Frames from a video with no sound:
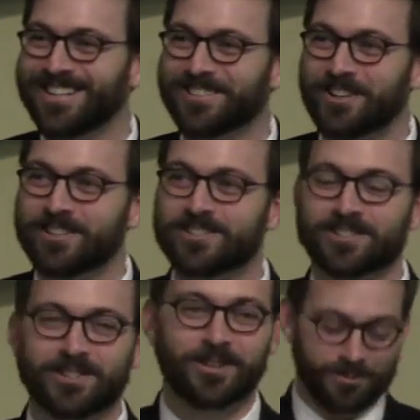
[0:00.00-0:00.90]
so, this
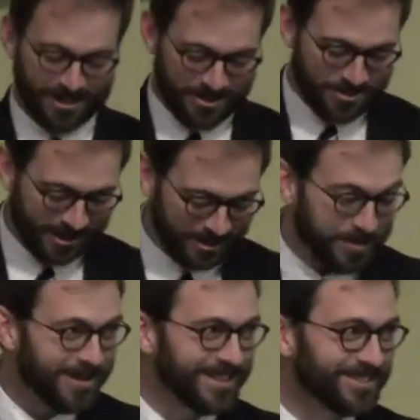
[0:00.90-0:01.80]
is a little bit new
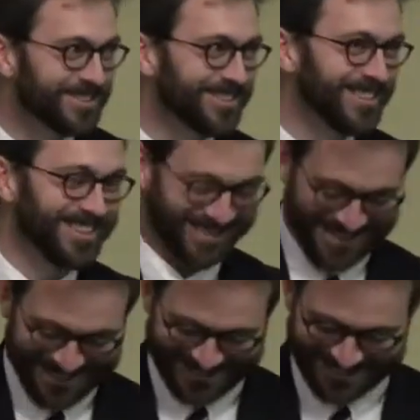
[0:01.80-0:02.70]
experience.
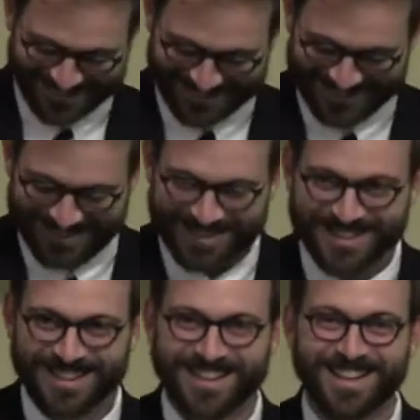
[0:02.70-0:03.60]

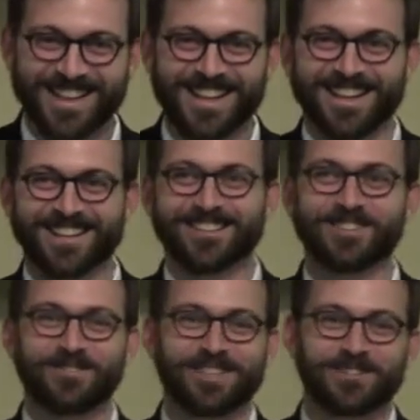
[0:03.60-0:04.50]
a
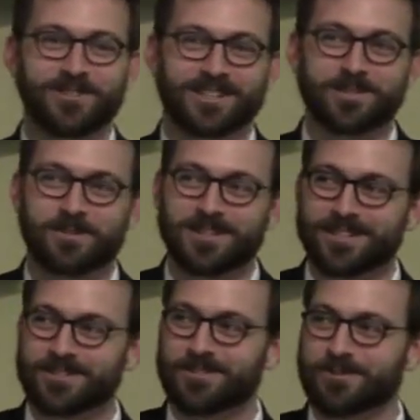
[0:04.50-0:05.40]
little bit new
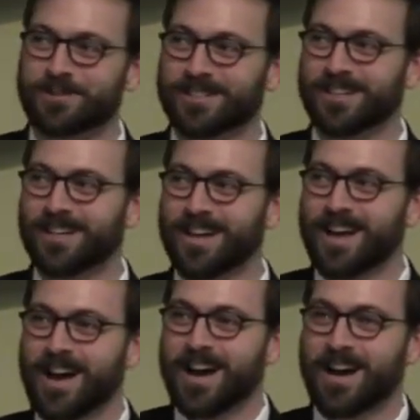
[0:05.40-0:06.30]
experience to me.
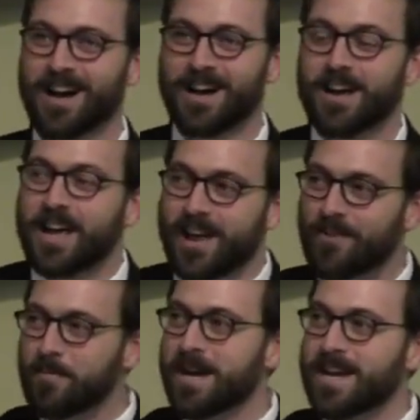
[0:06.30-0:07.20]
Uh, if
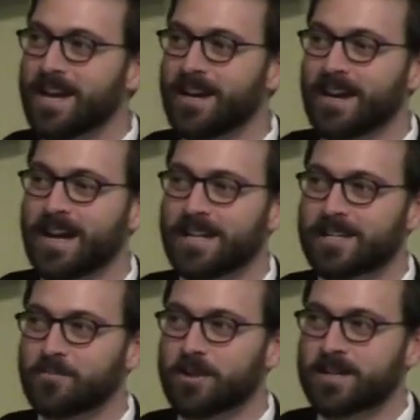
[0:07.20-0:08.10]
I may, uh, I'd
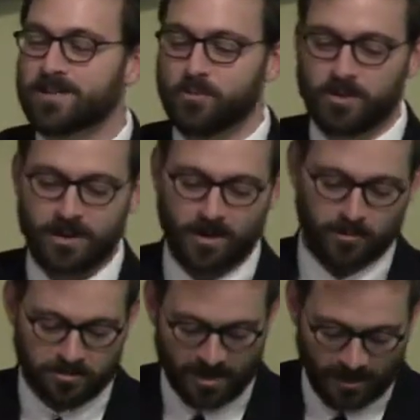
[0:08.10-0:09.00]
like to bring someone
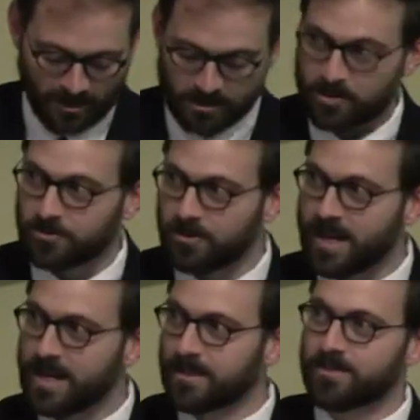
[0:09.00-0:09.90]
up with me, uh, Colonel
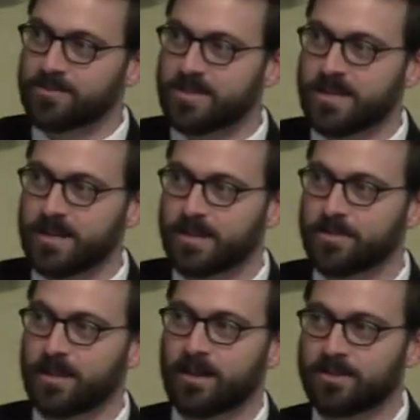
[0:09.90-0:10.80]
Allen Dent,
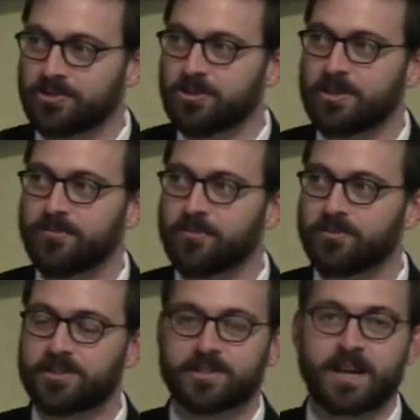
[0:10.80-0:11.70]
uh, the Chief
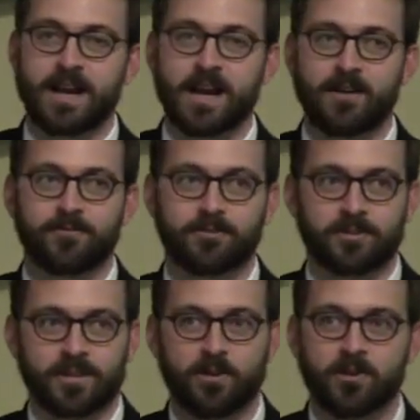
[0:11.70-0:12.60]
of Staff for
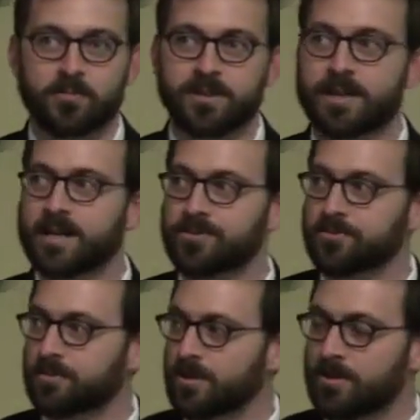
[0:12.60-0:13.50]
the Army
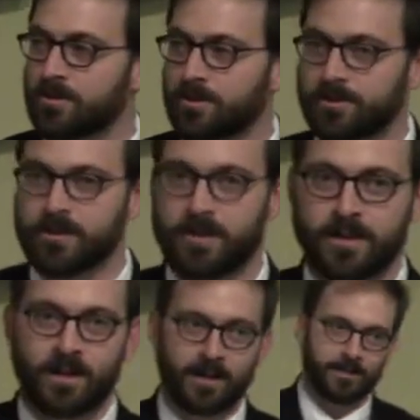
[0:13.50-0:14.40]
National Guard.
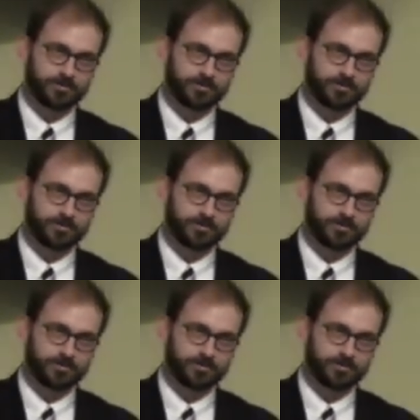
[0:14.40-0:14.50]
Uh,